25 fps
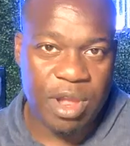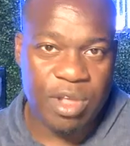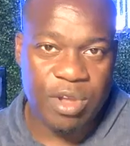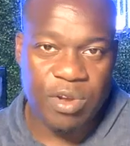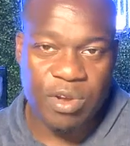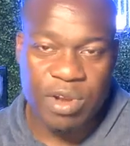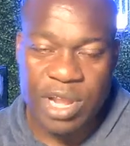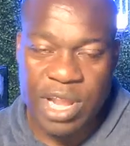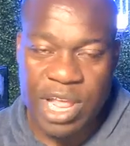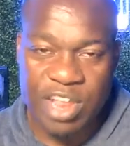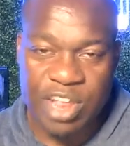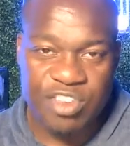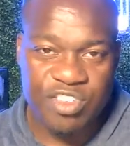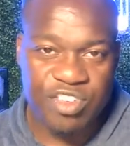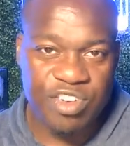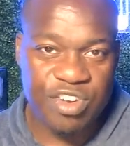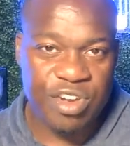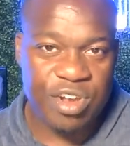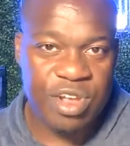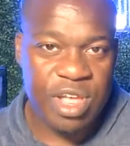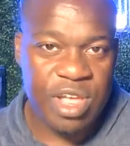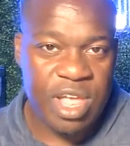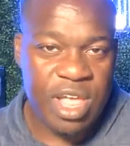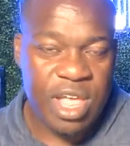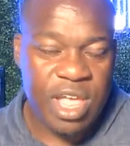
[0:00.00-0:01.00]
ledger,
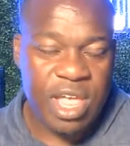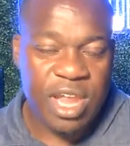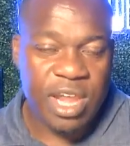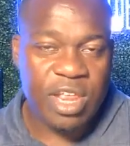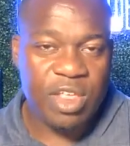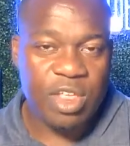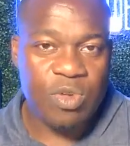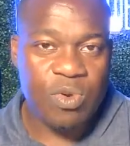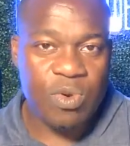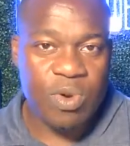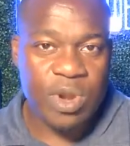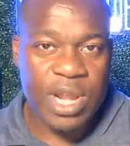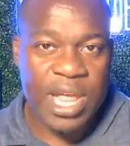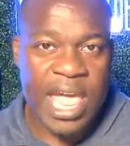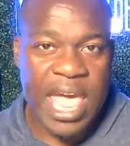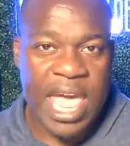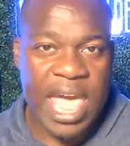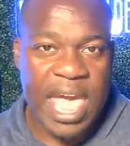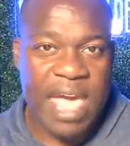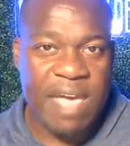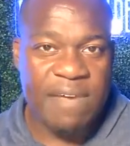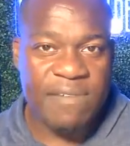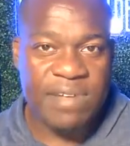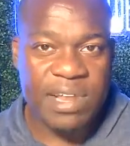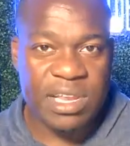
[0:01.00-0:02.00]
and then you want to
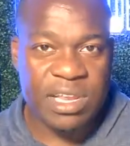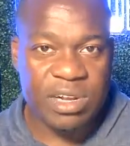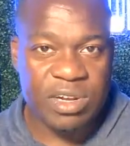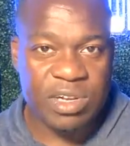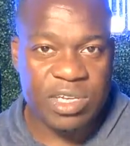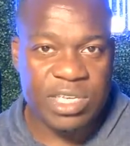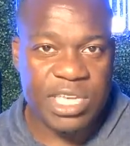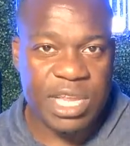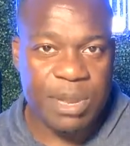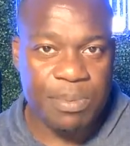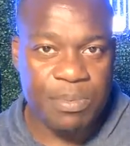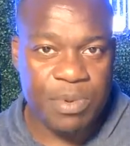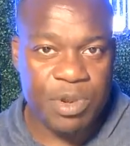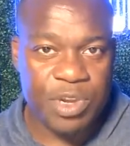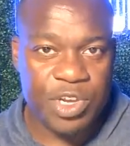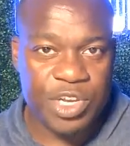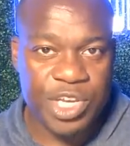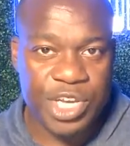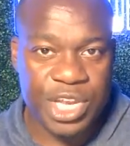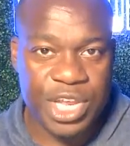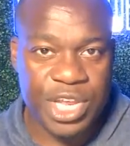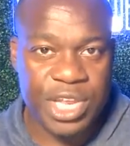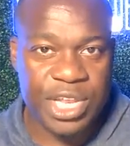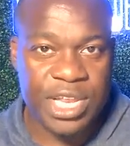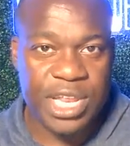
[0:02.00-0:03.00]
have a little separate
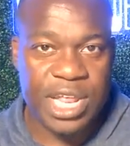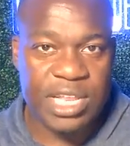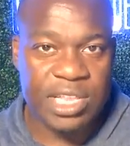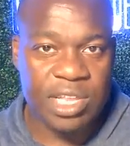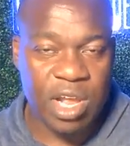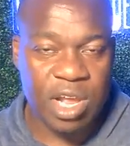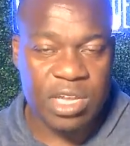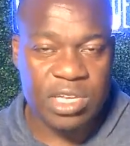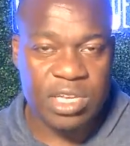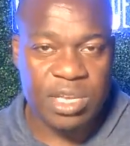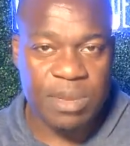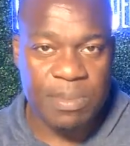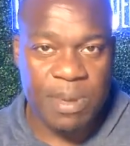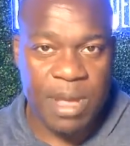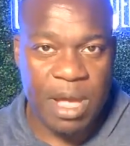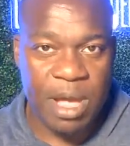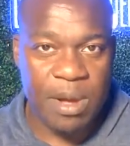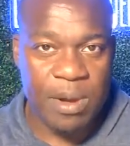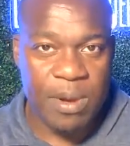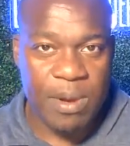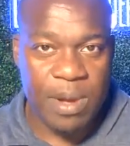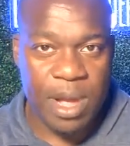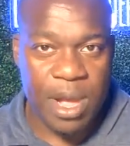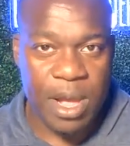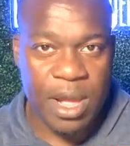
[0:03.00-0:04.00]
sheet that talks
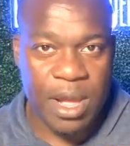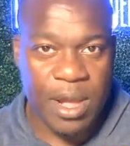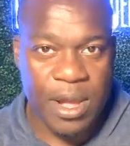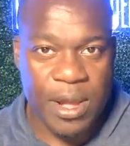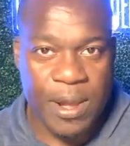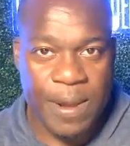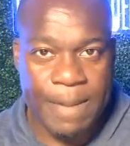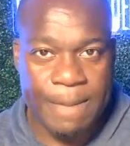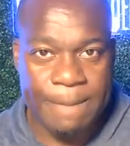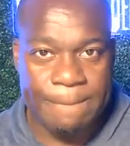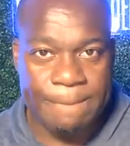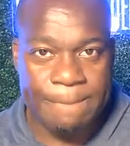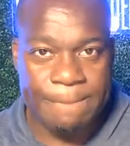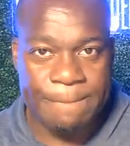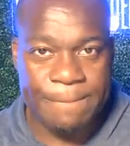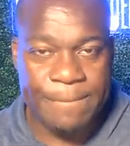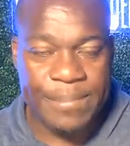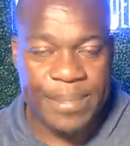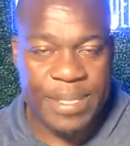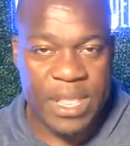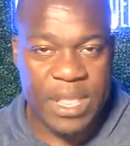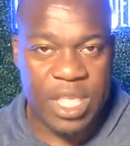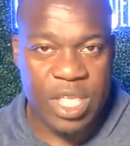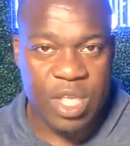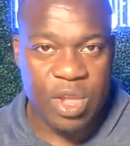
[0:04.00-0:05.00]
about
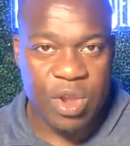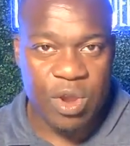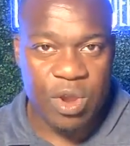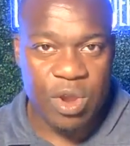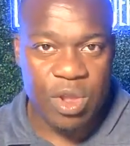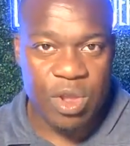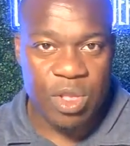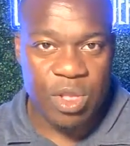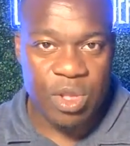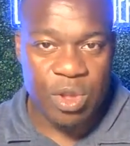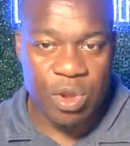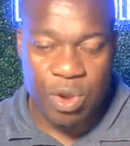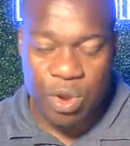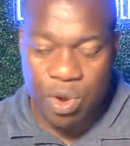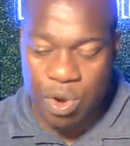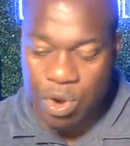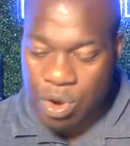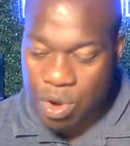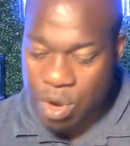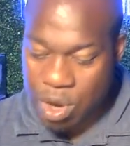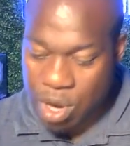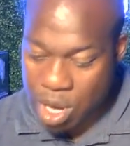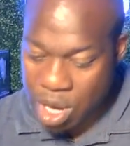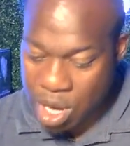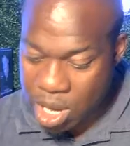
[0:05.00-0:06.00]

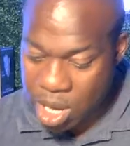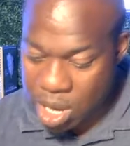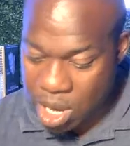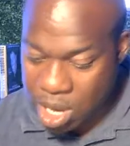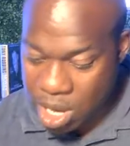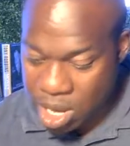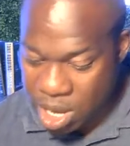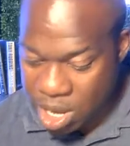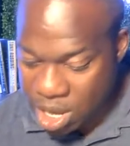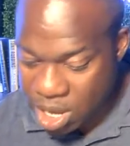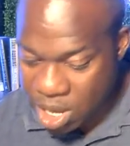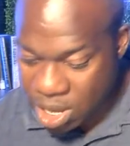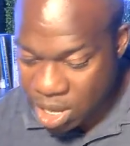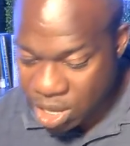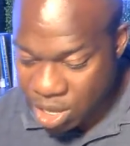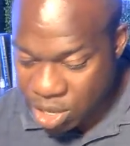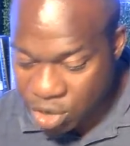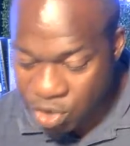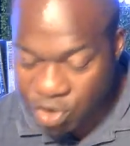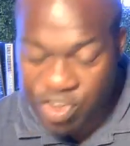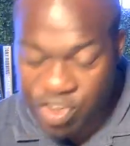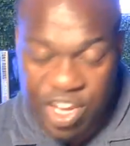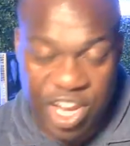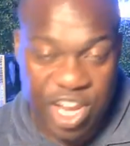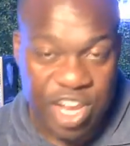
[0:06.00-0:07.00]
your
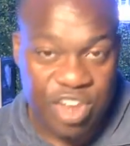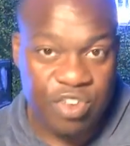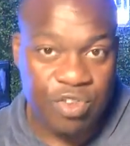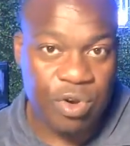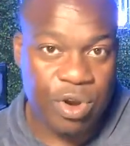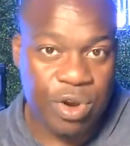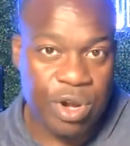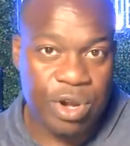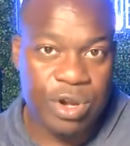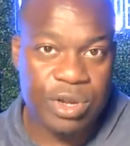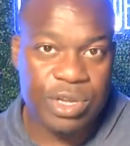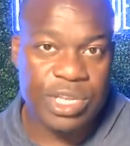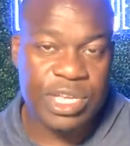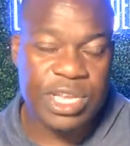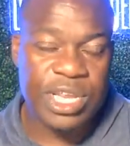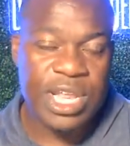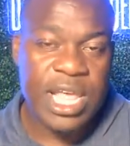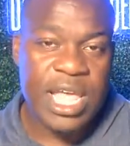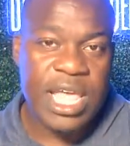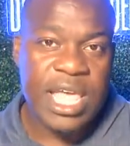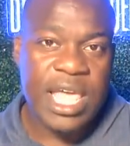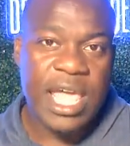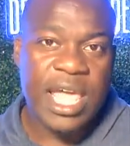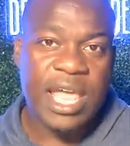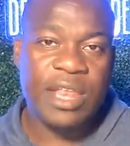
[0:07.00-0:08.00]
change orders.
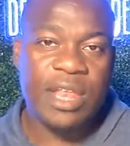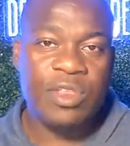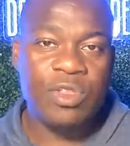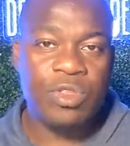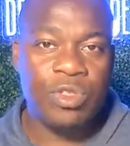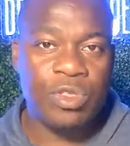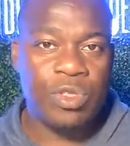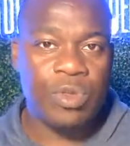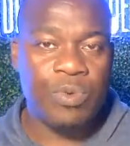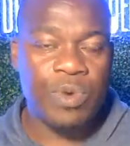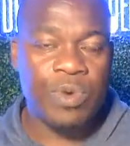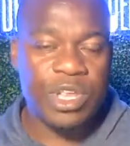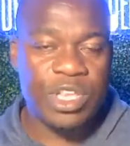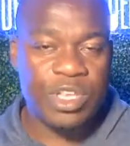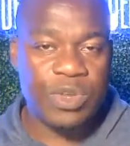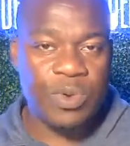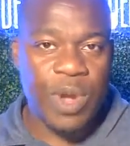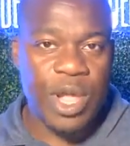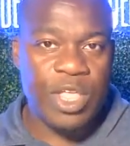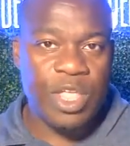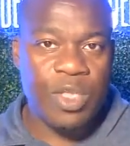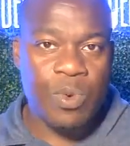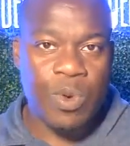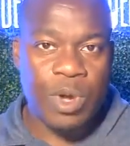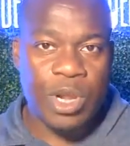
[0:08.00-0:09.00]
And the reason
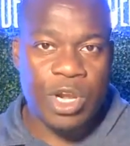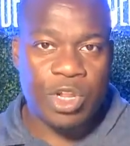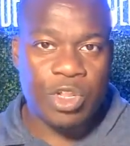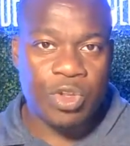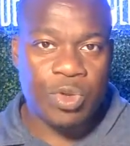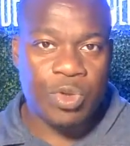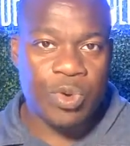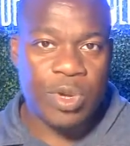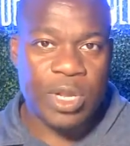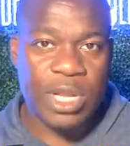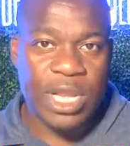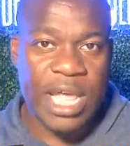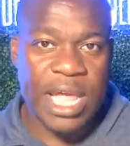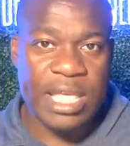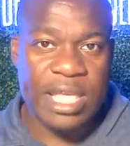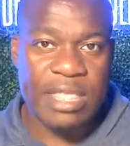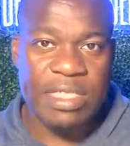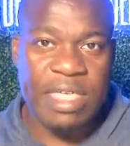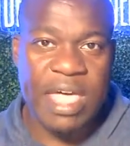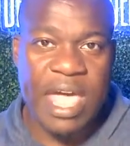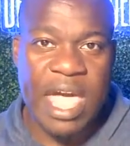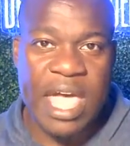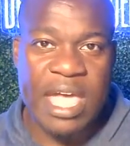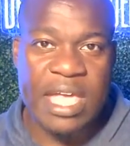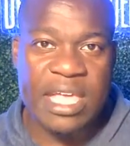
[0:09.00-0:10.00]
why you want to do it like
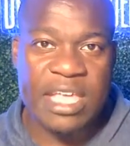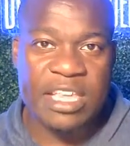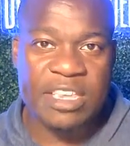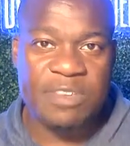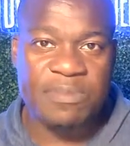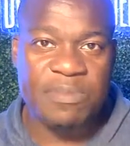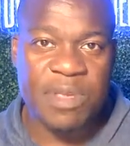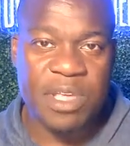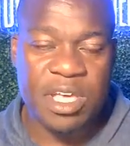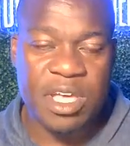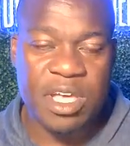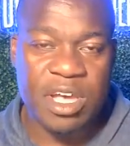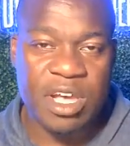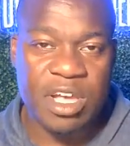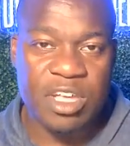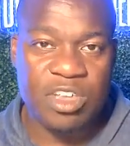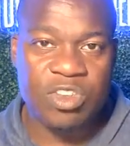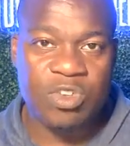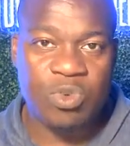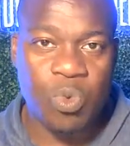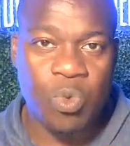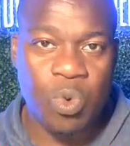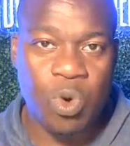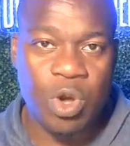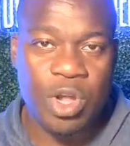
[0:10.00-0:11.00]
that is
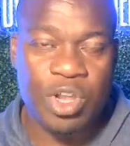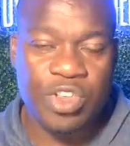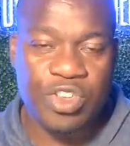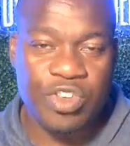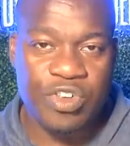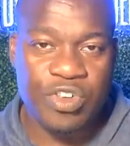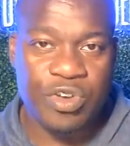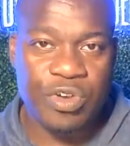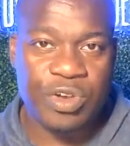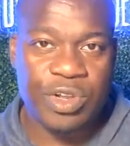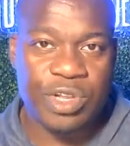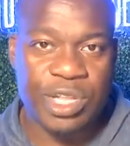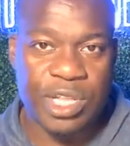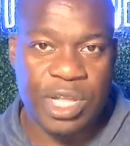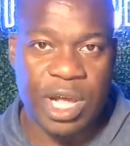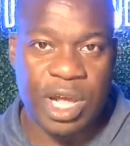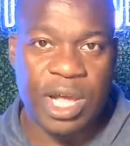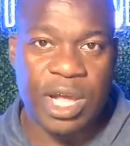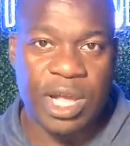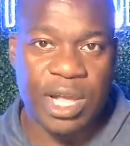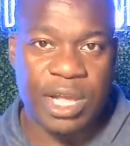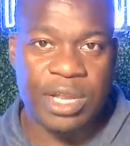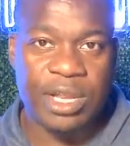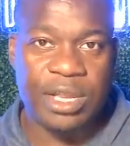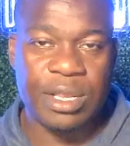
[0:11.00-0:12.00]
because once you're
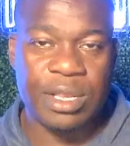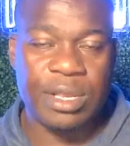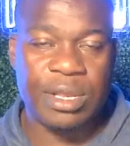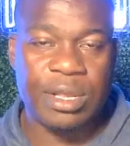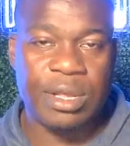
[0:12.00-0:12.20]
done